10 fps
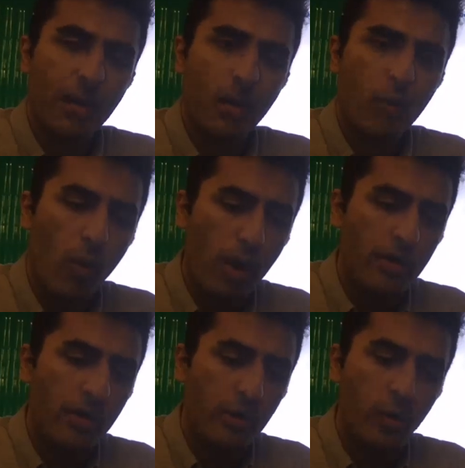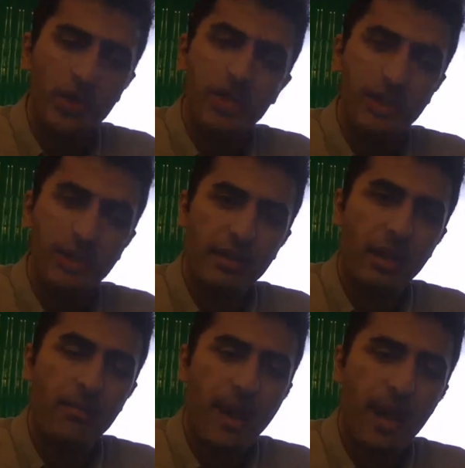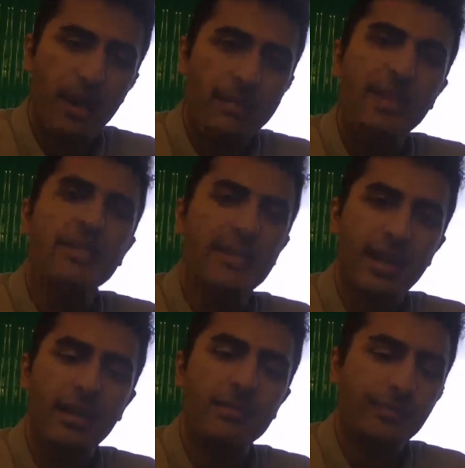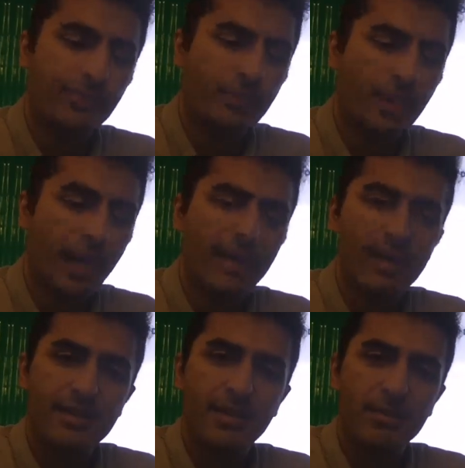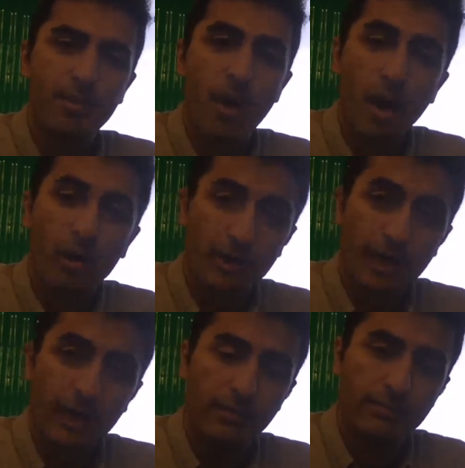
one question about a data set, and that's the model data.